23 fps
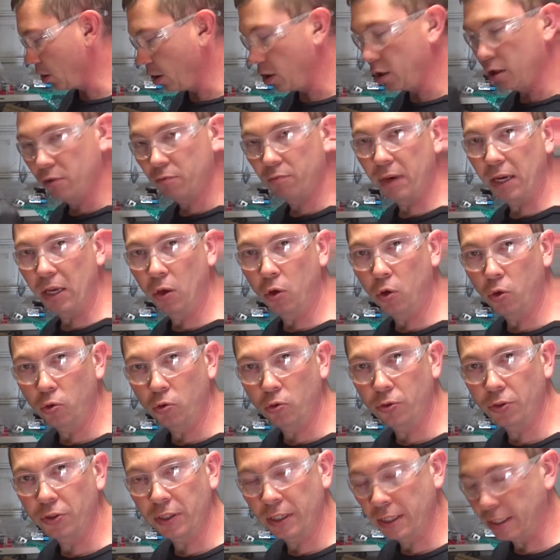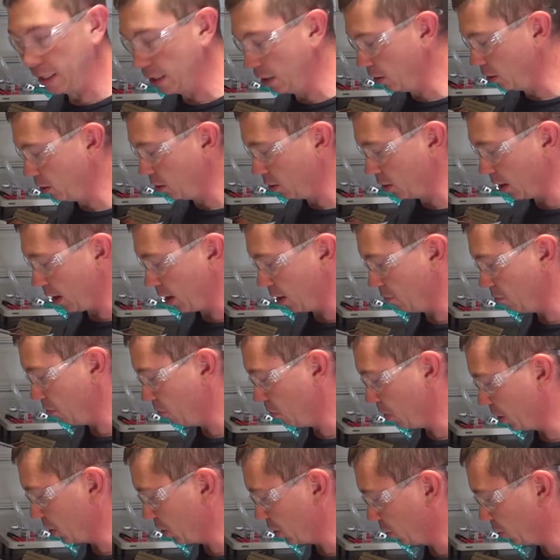all of my holes in here and punch it